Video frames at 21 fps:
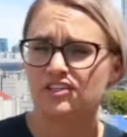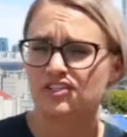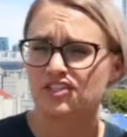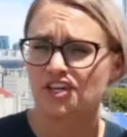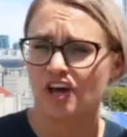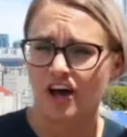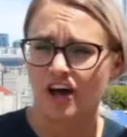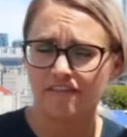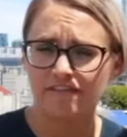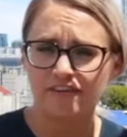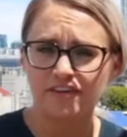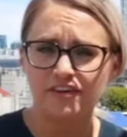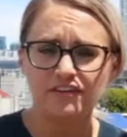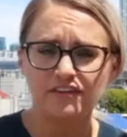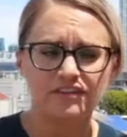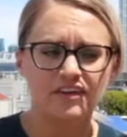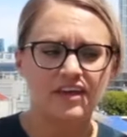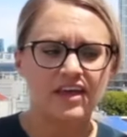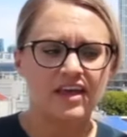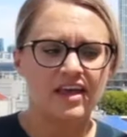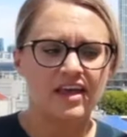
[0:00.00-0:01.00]
to offers,
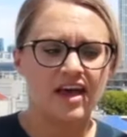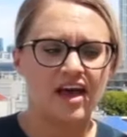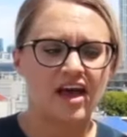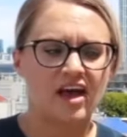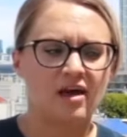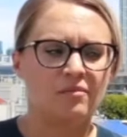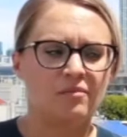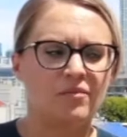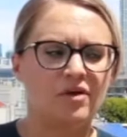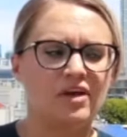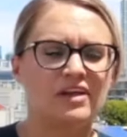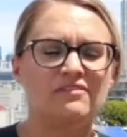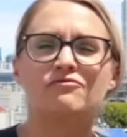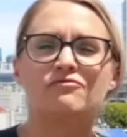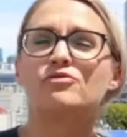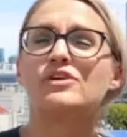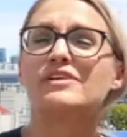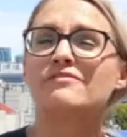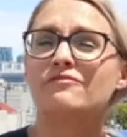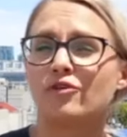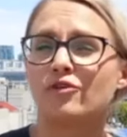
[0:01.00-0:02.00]
and
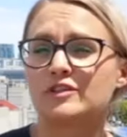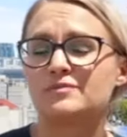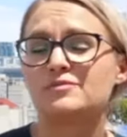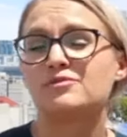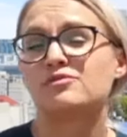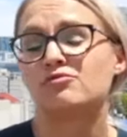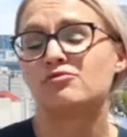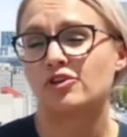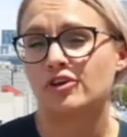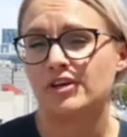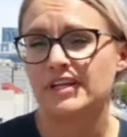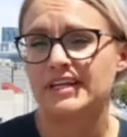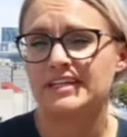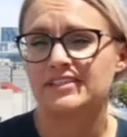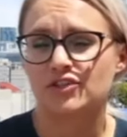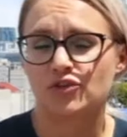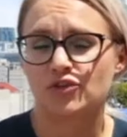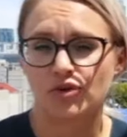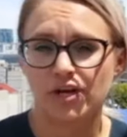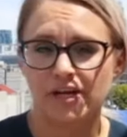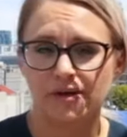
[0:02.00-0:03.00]
reinforcement learning is a
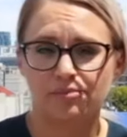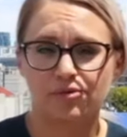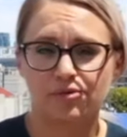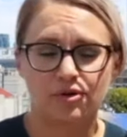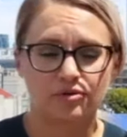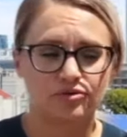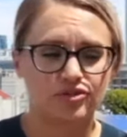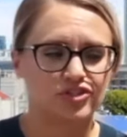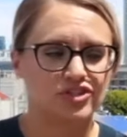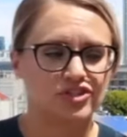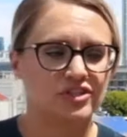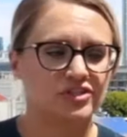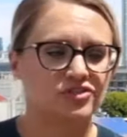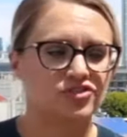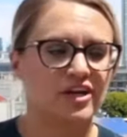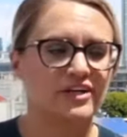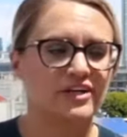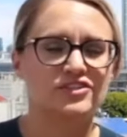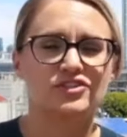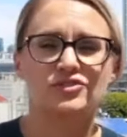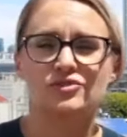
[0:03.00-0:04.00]
great approach to
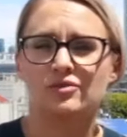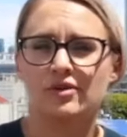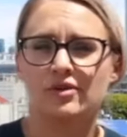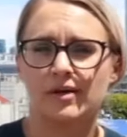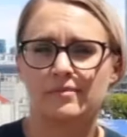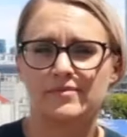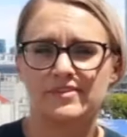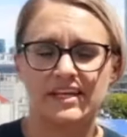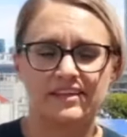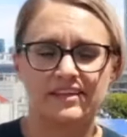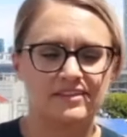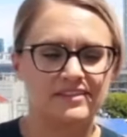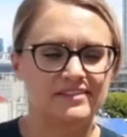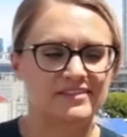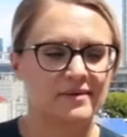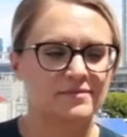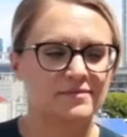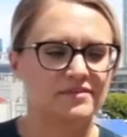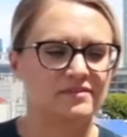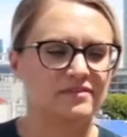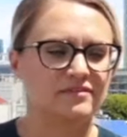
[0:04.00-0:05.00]
try to obtain these
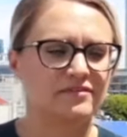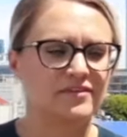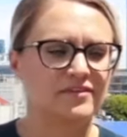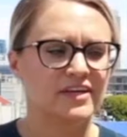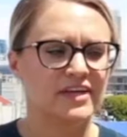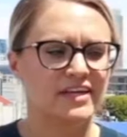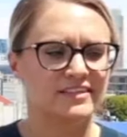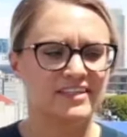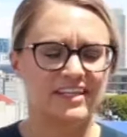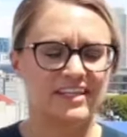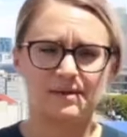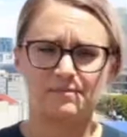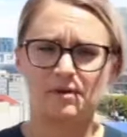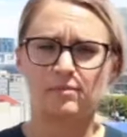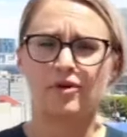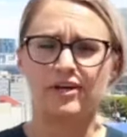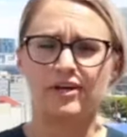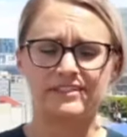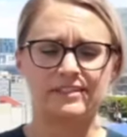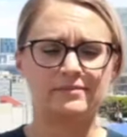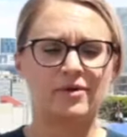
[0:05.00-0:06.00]
types of dynamic
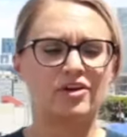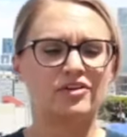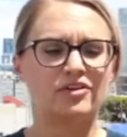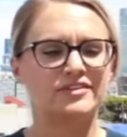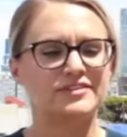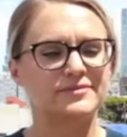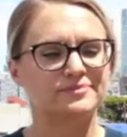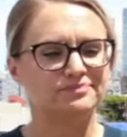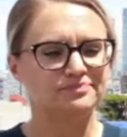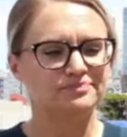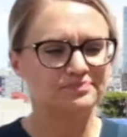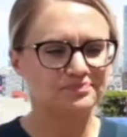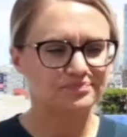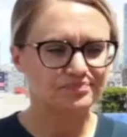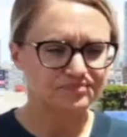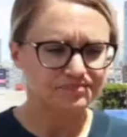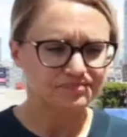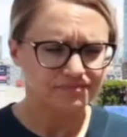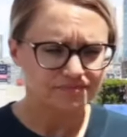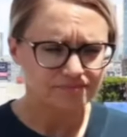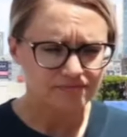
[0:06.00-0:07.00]
pricing models.
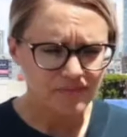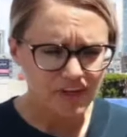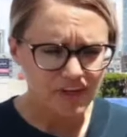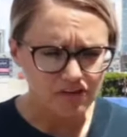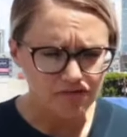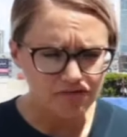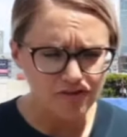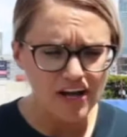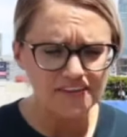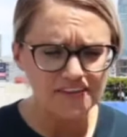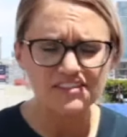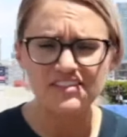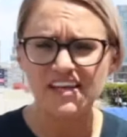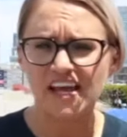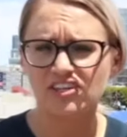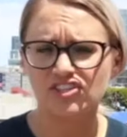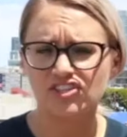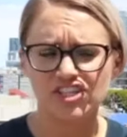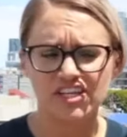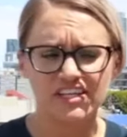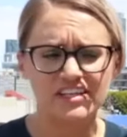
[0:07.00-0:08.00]
Fraud
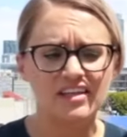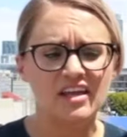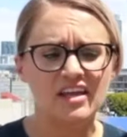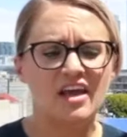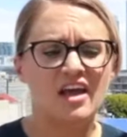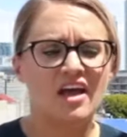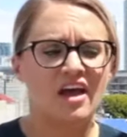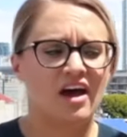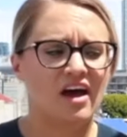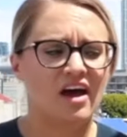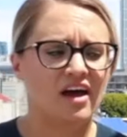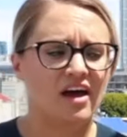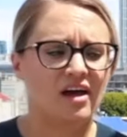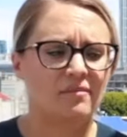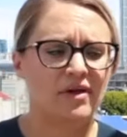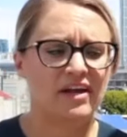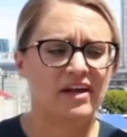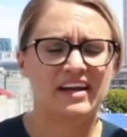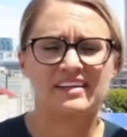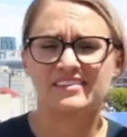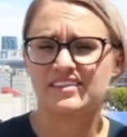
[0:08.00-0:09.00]
detection
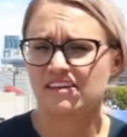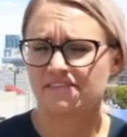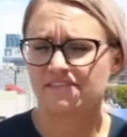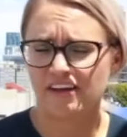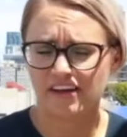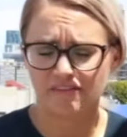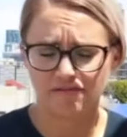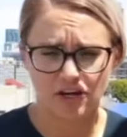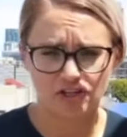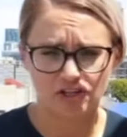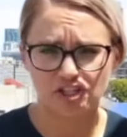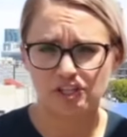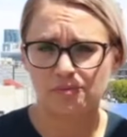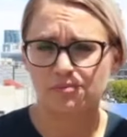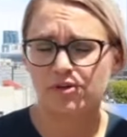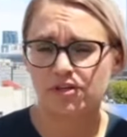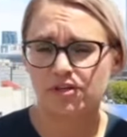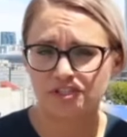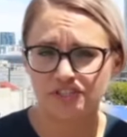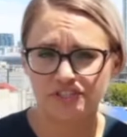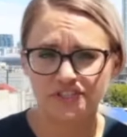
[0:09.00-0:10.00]
and identifying fraudulent
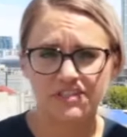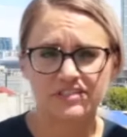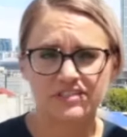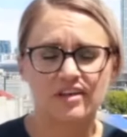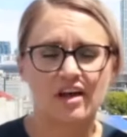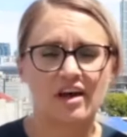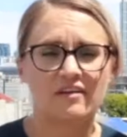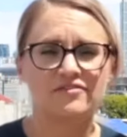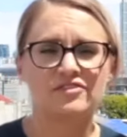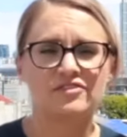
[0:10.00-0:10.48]
purchases often